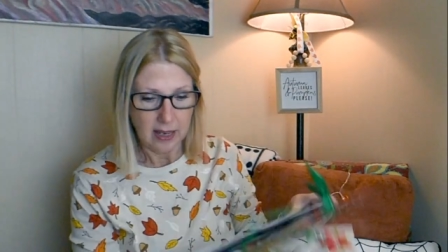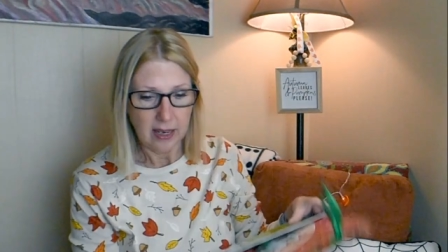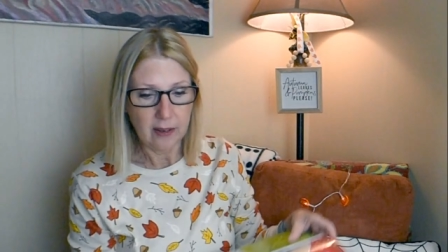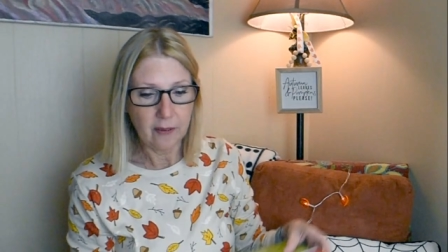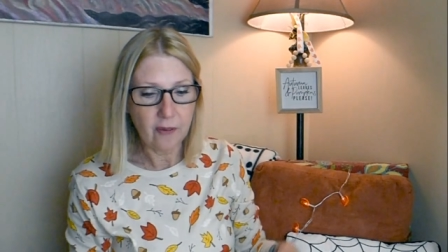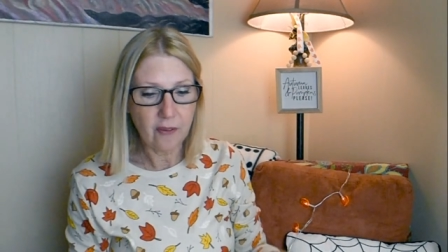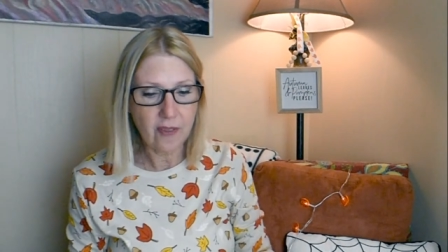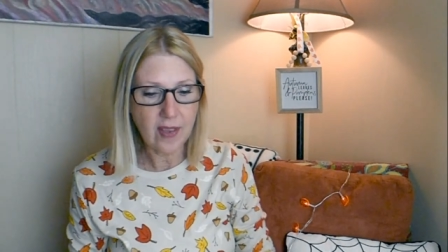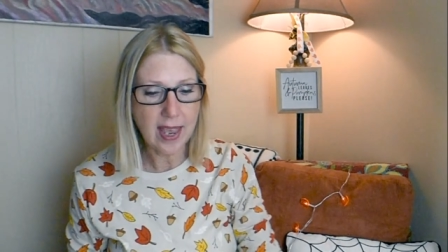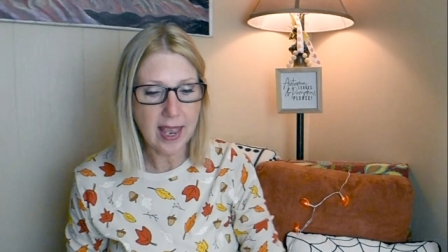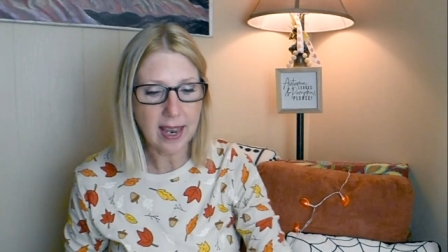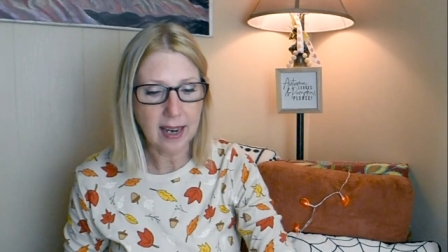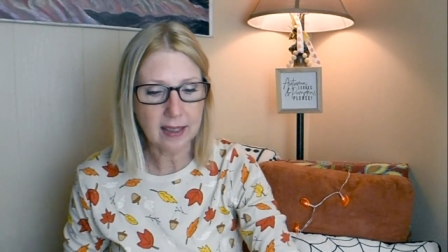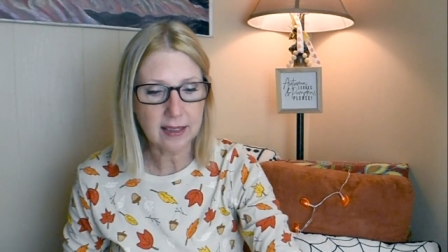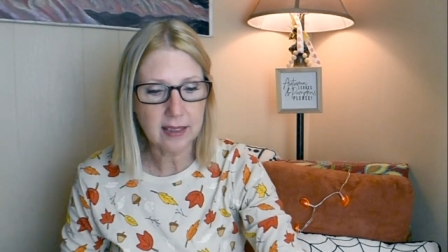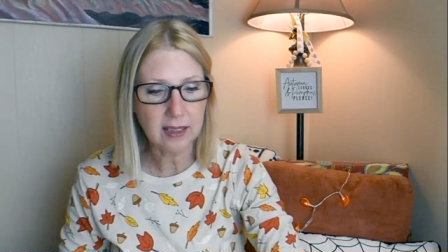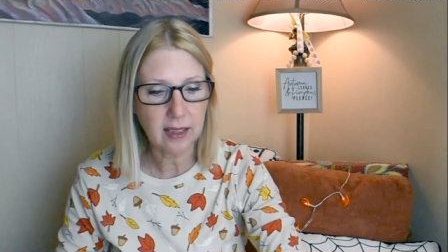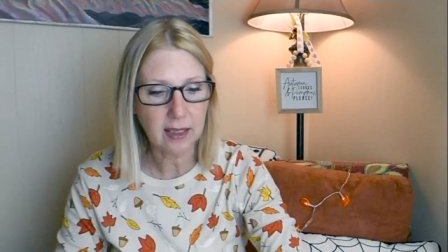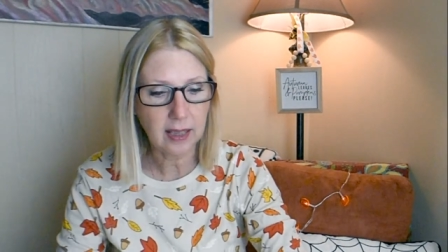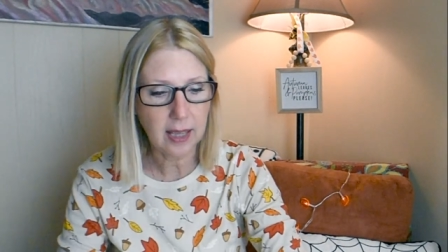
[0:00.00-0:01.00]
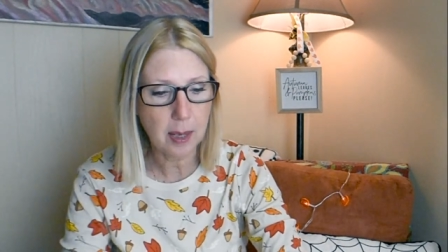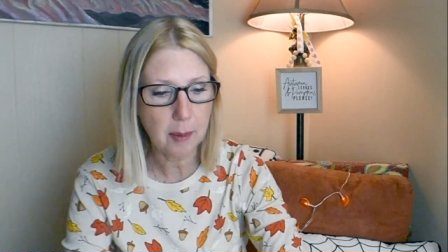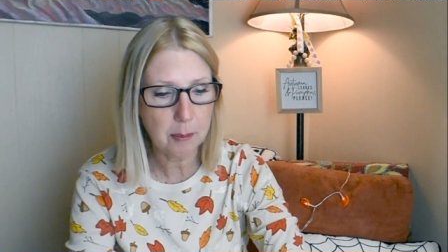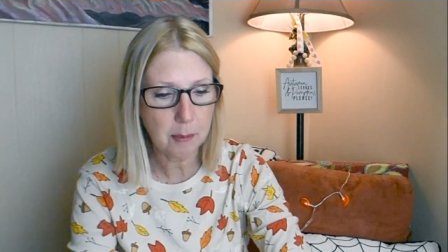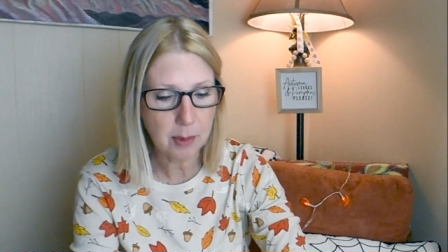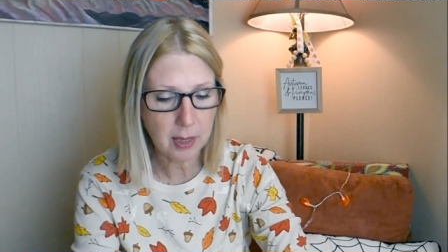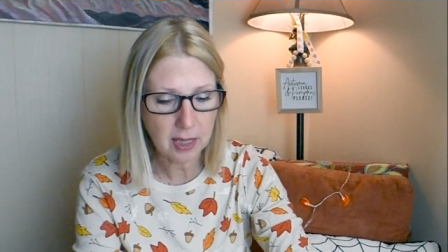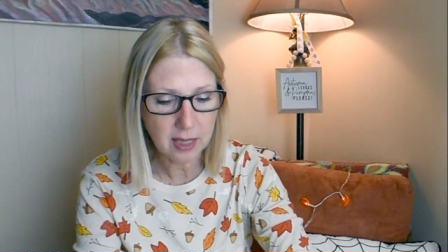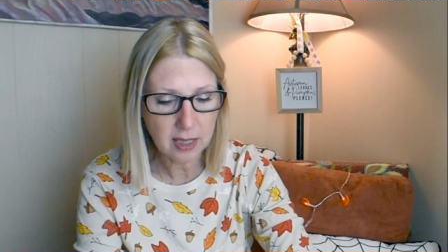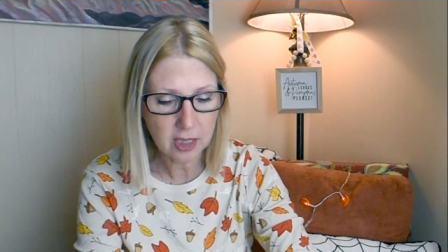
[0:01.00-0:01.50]
In fact, let
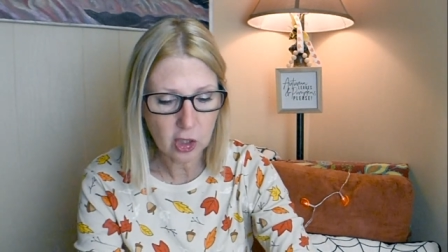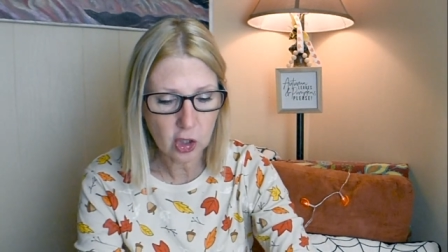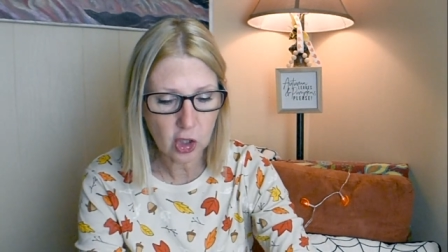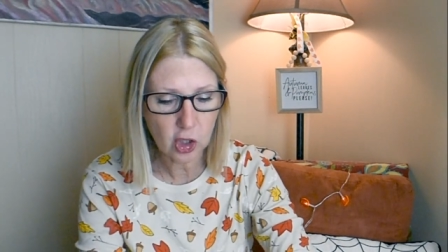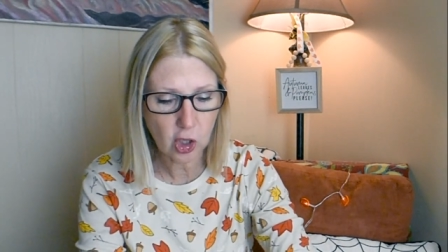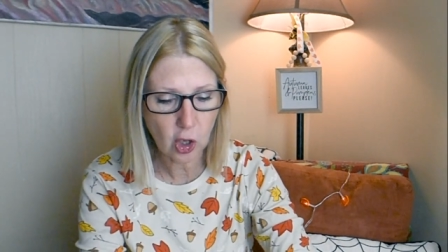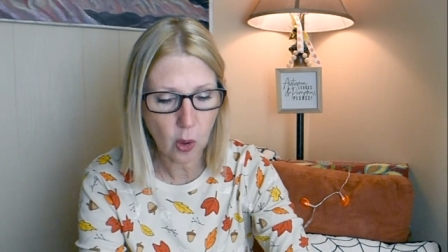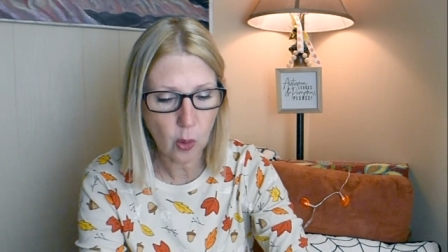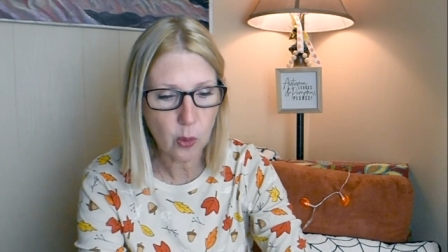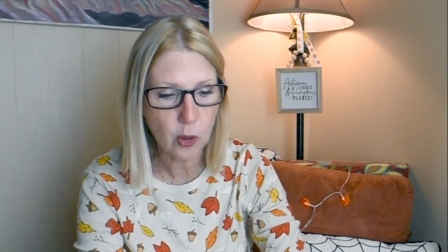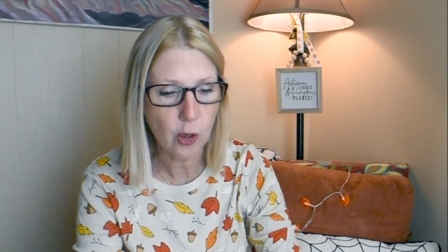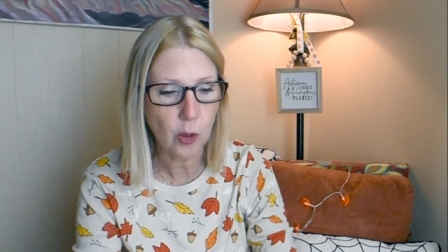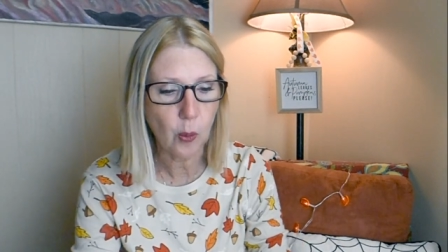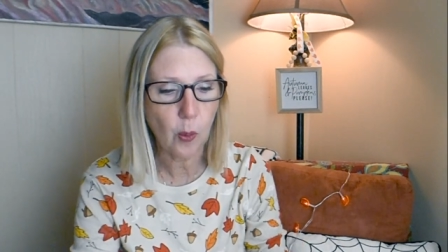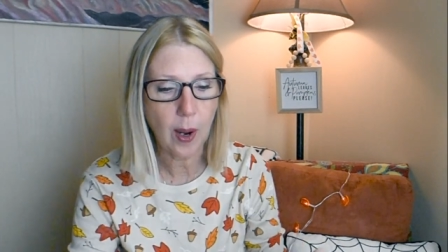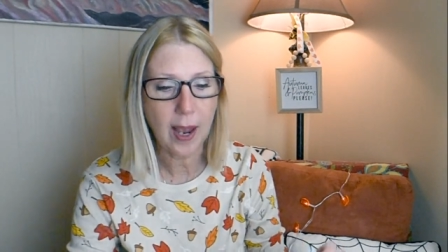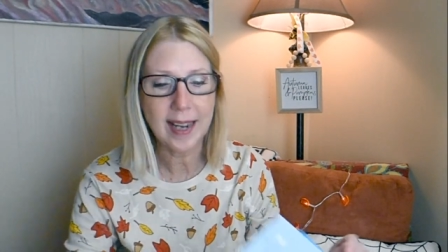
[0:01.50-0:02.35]
me show you.